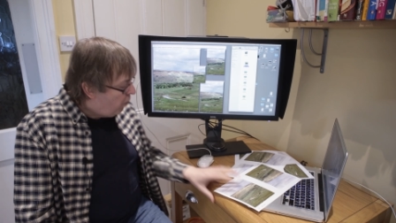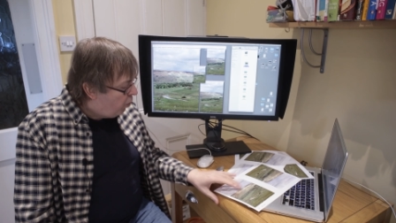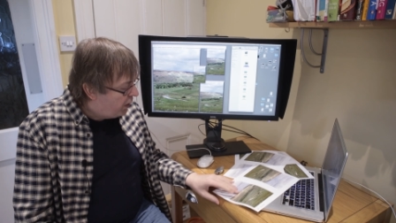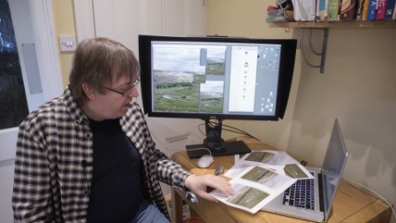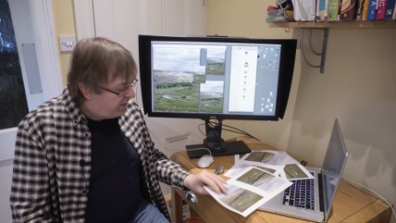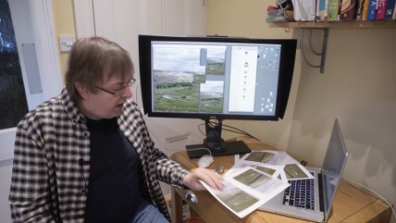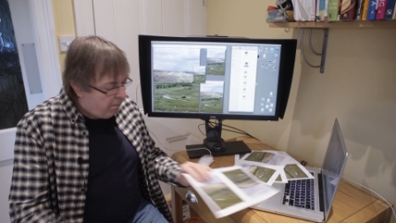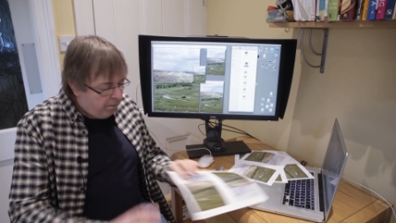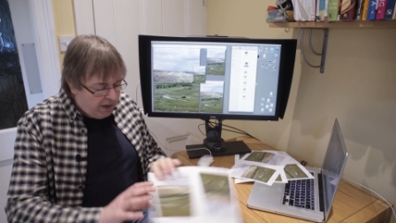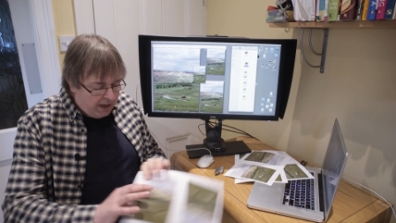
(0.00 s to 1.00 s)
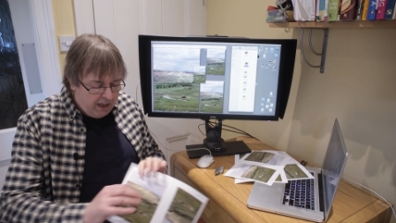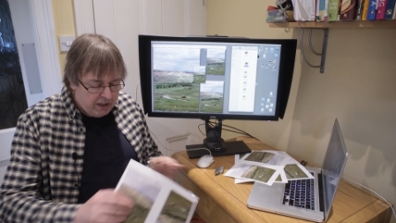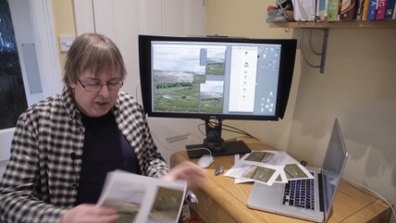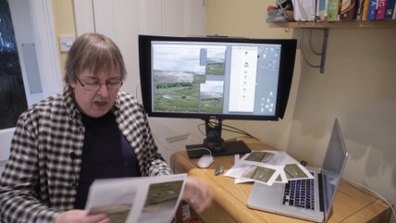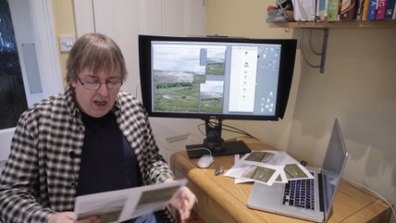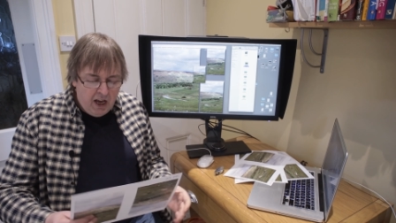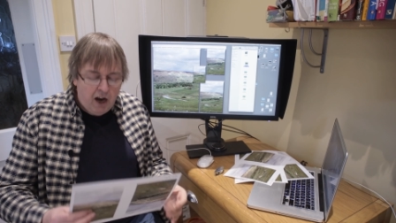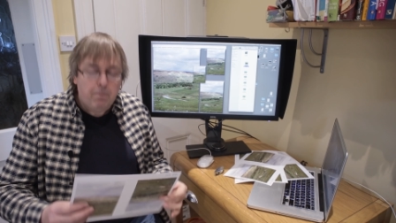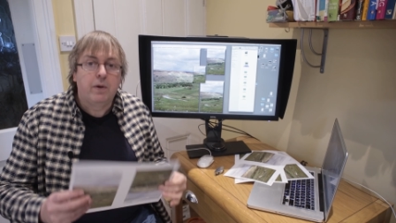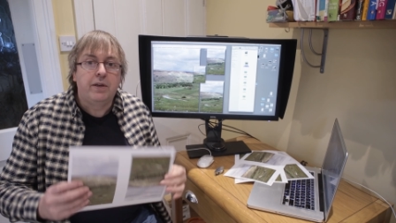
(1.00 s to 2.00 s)
what I've done is
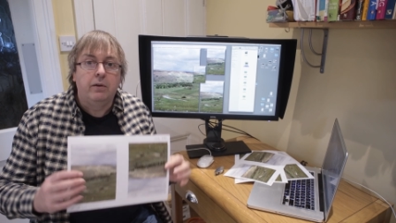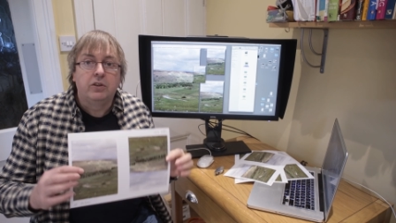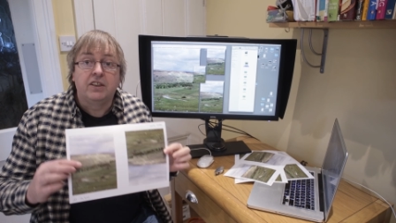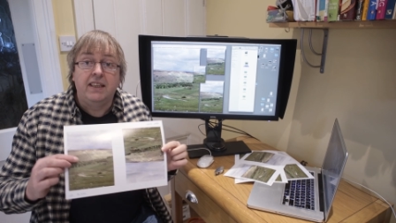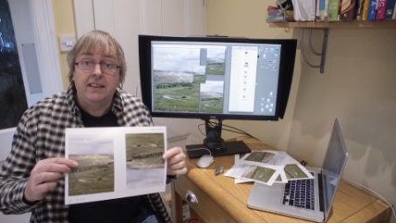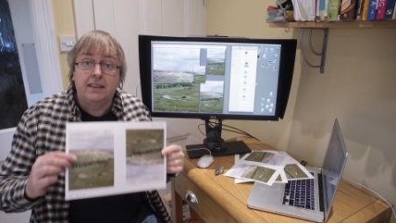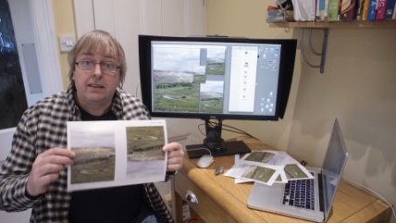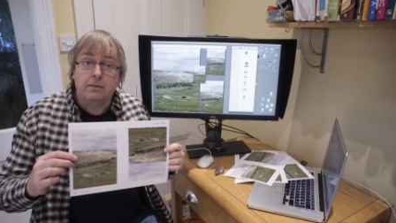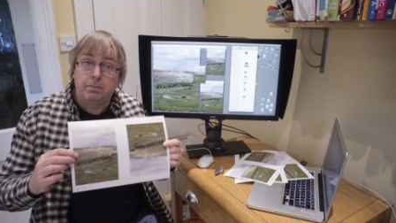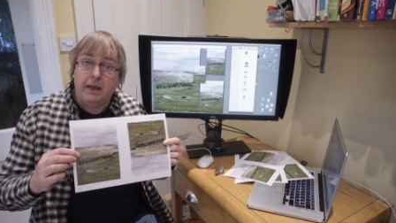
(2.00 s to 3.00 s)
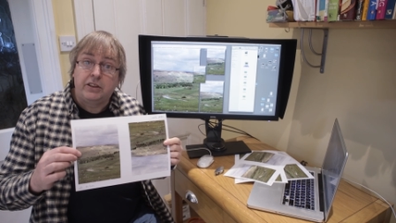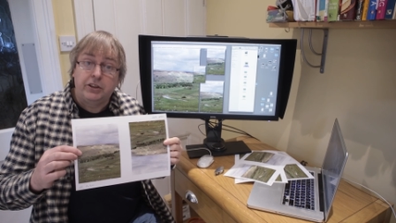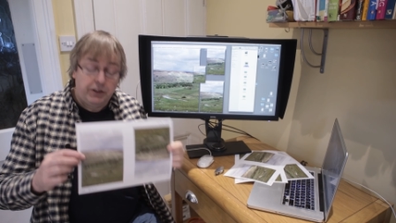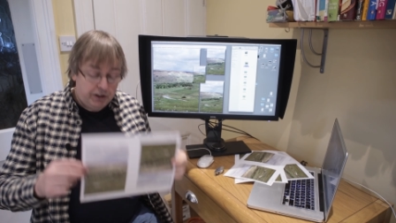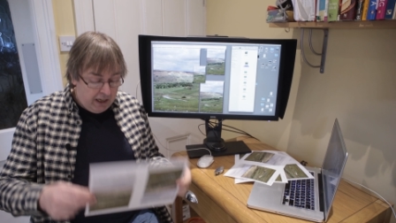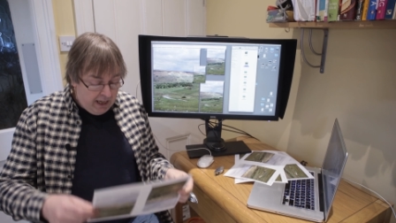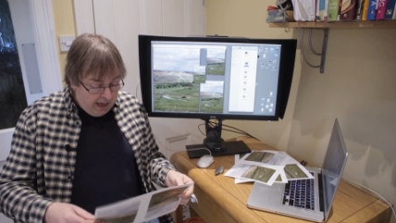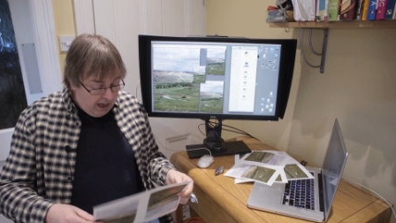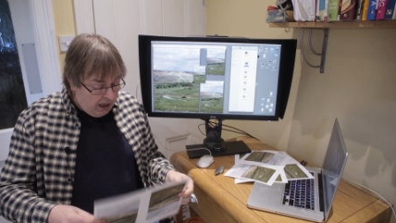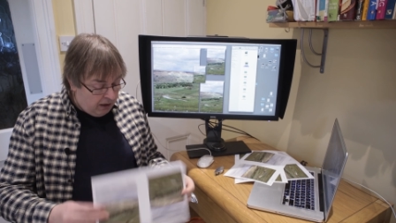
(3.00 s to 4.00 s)
I've produced these pictures,
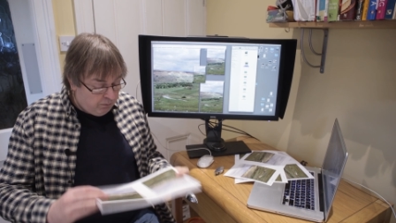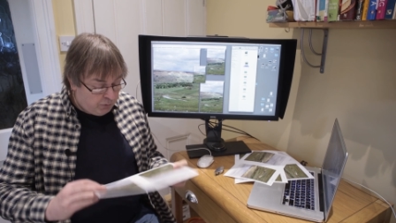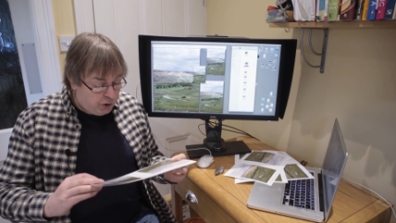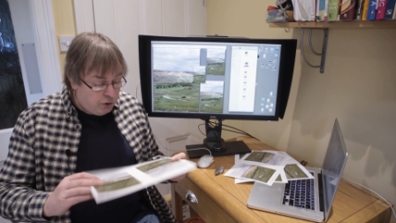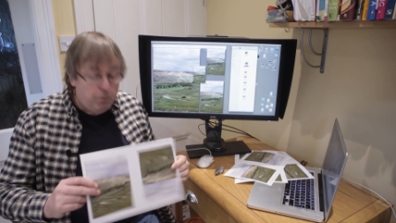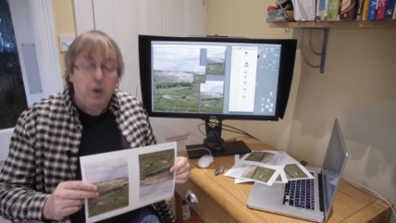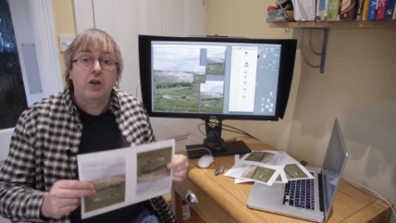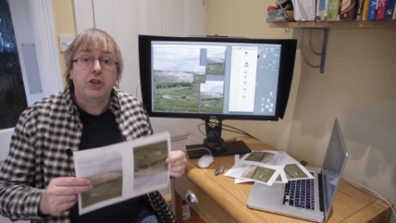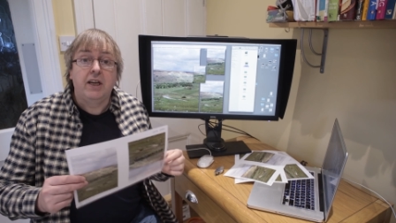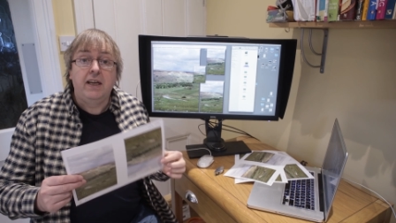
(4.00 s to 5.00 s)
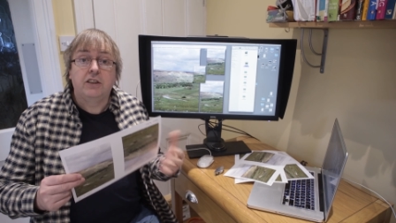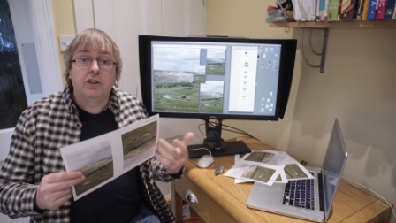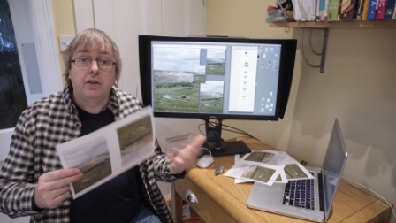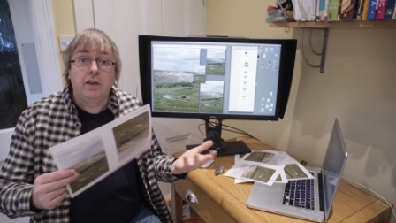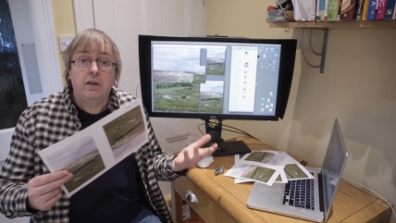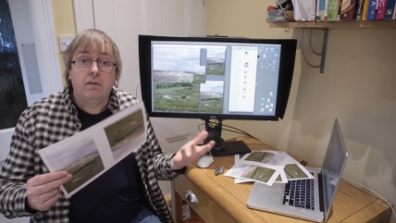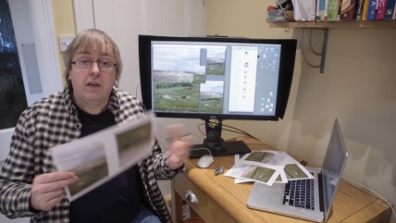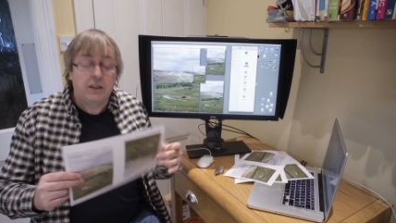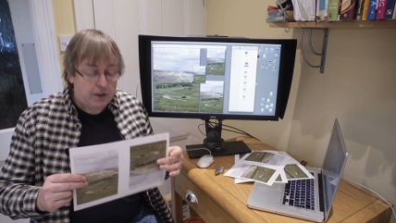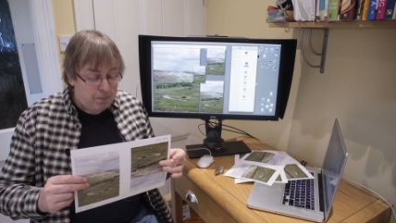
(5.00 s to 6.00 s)
uh, two per sheet on a
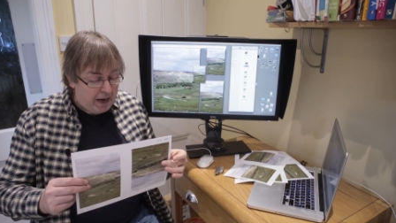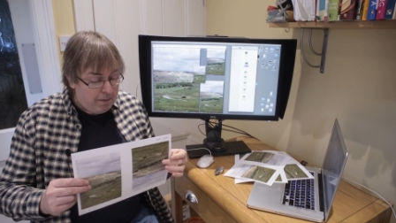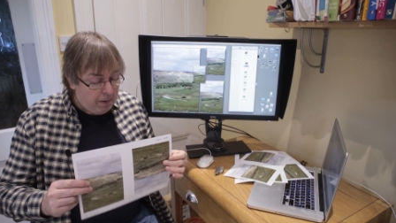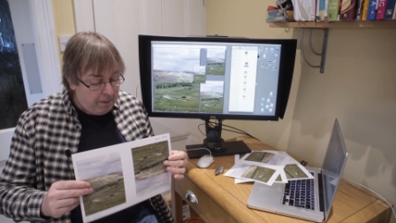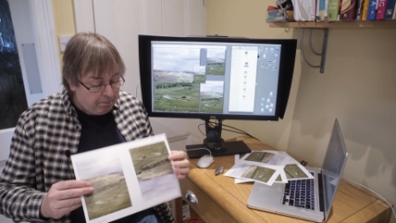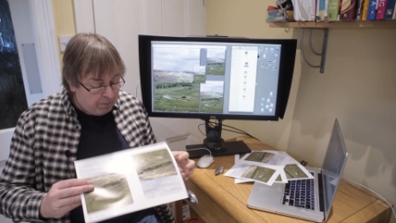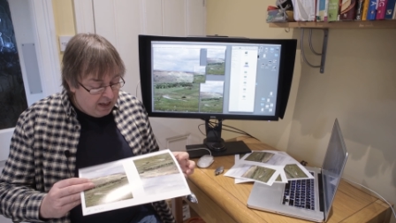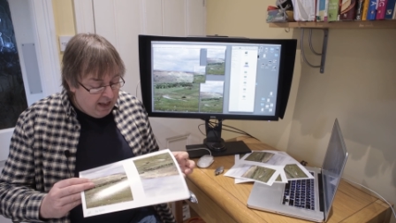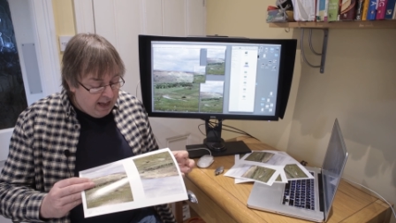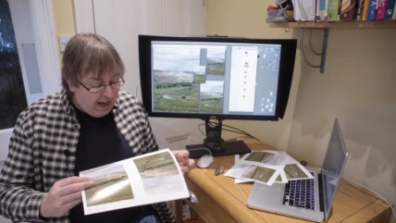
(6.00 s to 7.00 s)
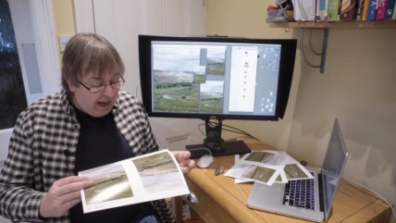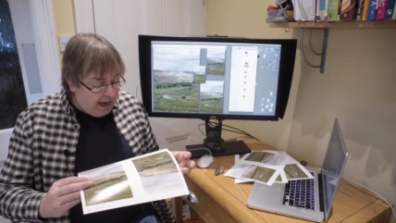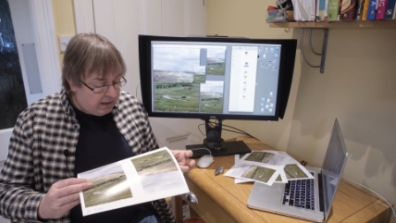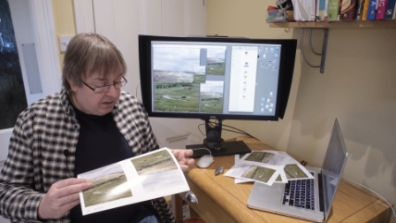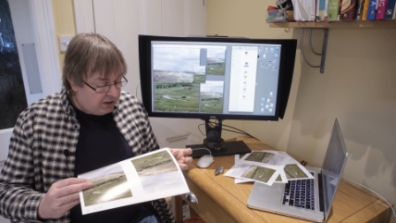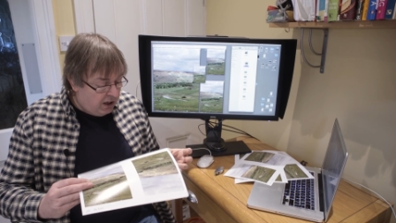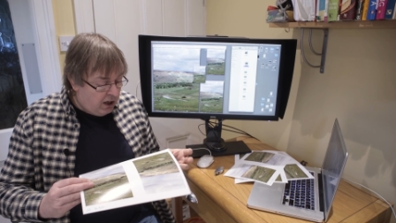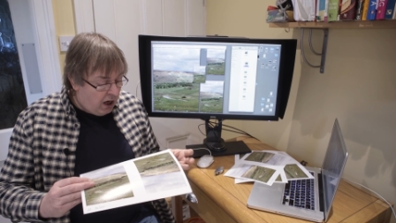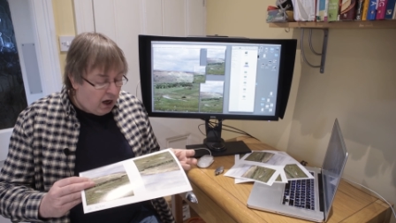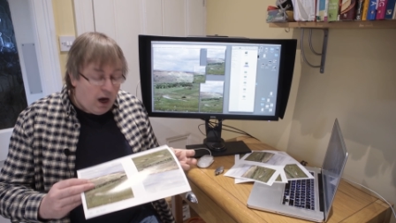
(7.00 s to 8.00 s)
luster paper, and
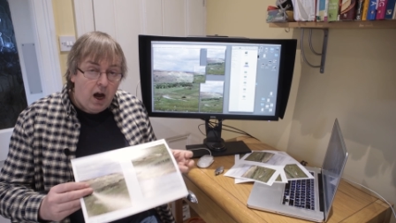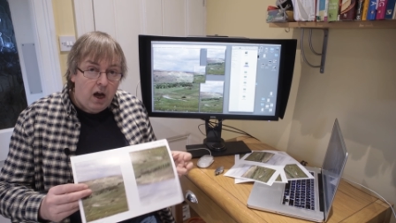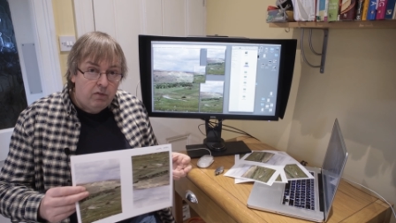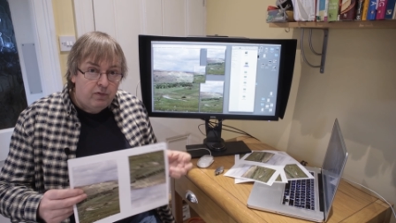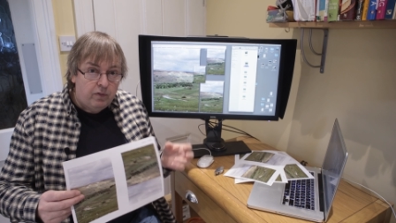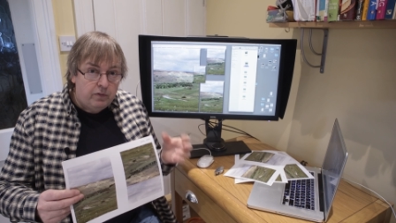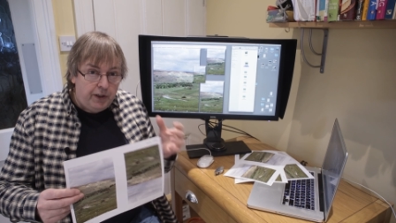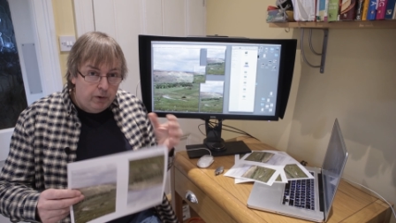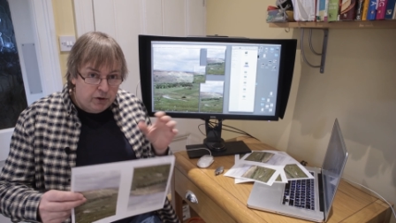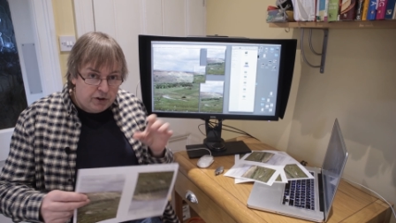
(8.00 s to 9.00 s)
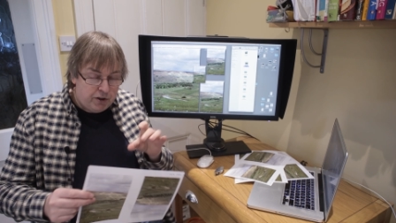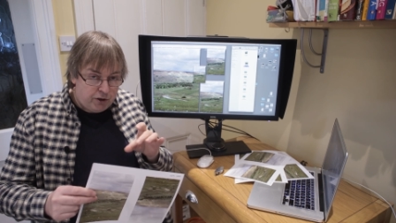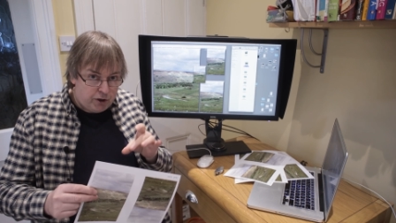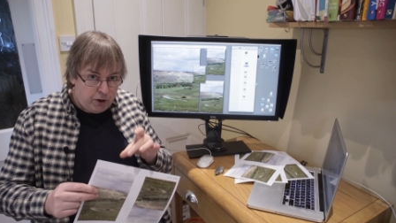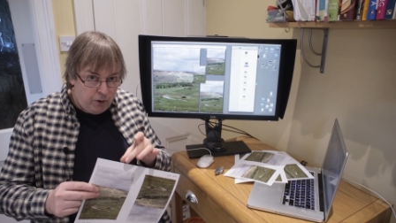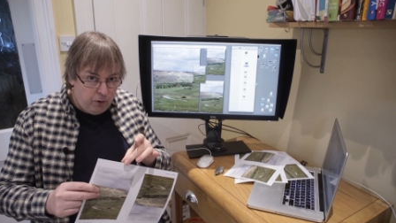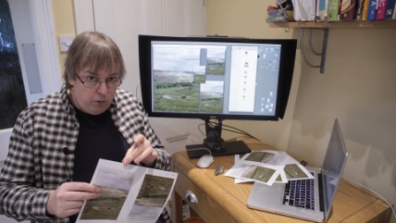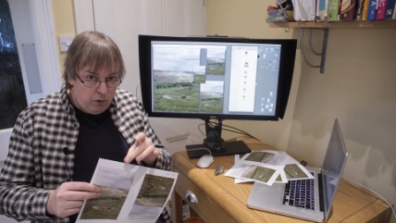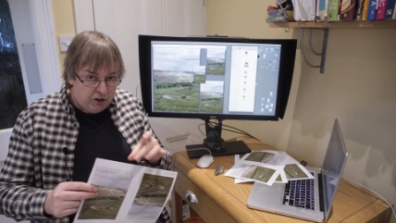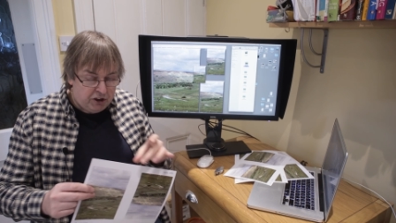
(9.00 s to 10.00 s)
I've used the
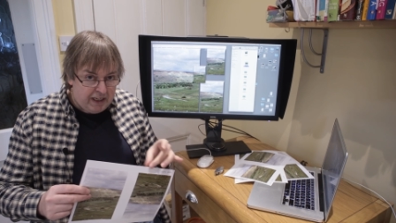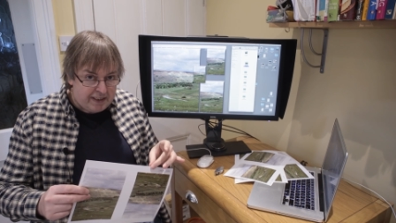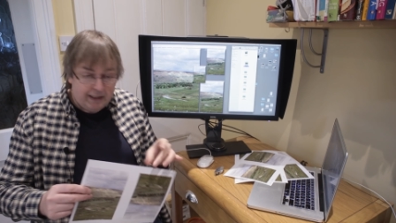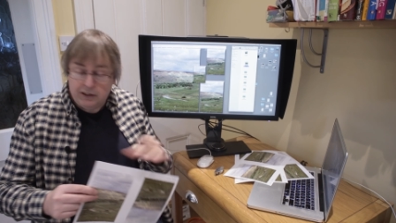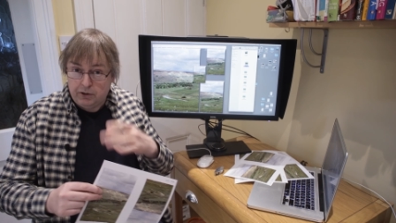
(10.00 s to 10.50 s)
two settings.